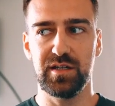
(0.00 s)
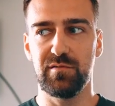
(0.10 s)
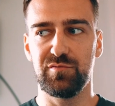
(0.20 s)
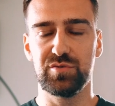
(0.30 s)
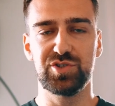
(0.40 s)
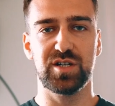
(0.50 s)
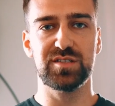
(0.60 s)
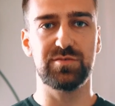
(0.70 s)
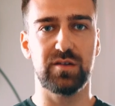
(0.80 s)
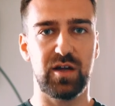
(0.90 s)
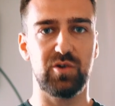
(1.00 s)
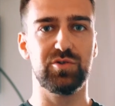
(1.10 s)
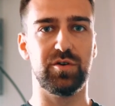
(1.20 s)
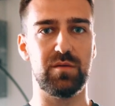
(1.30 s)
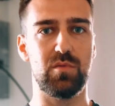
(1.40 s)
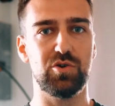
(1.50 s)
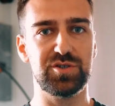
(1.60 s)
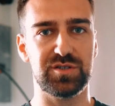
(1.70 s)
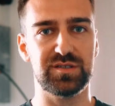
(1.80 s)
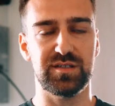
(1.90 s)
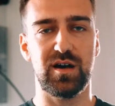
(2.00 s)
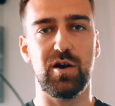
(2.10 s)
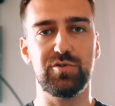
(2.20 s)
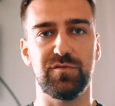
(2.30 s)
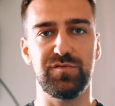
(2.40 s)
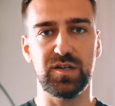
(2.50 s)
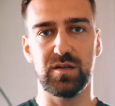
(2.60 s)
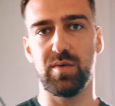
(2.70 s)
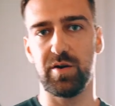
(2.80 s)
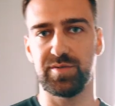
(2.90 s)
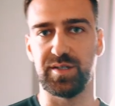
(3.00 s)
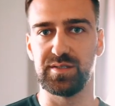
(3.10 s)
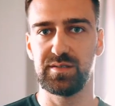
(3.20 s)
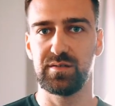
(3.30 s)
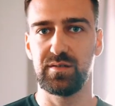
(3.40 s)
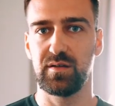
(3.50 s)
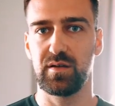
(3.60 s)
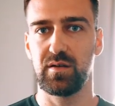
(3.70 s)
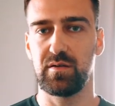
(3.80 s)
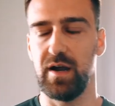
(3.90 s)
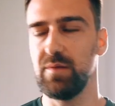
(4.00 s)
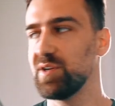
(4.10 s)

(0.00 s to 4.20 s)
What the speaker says: if you just rely on your emotions and how you feel about things, right?